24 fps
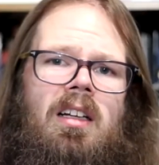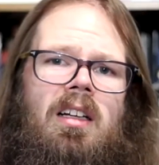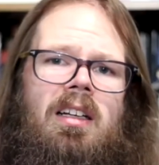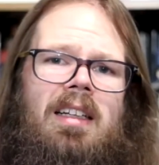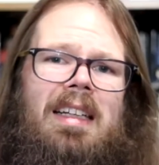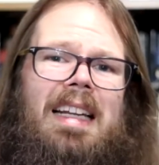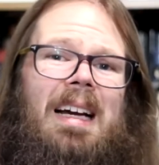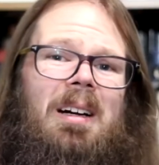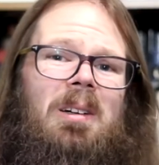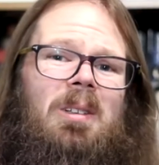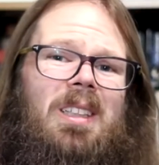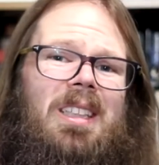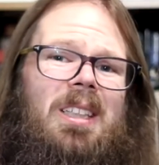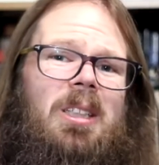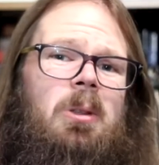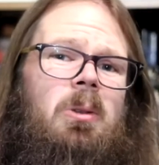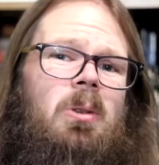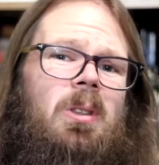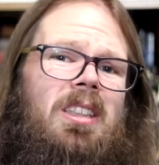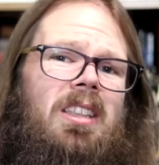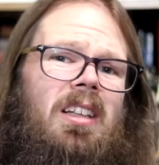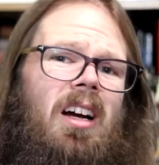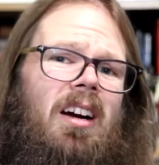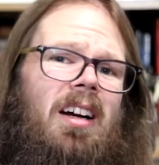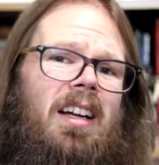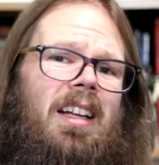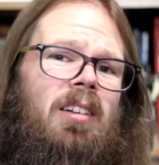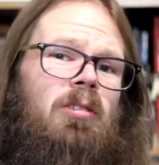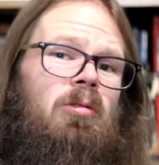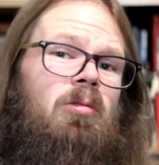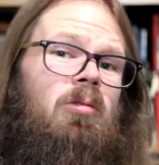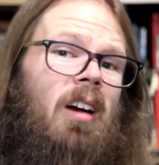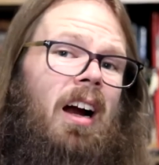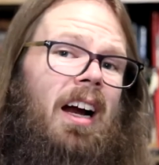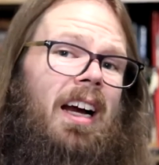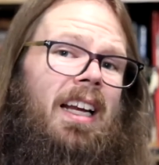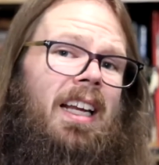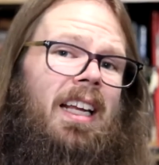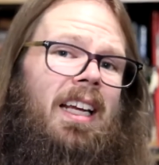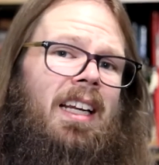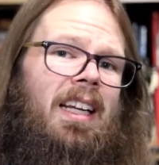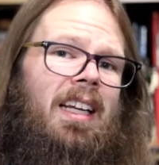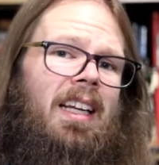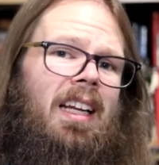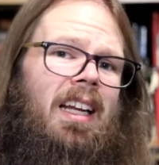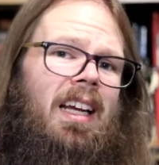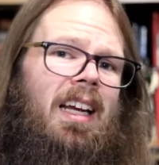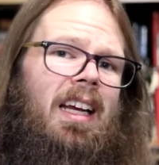Now, you started
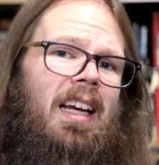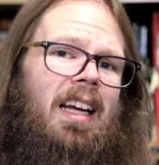writing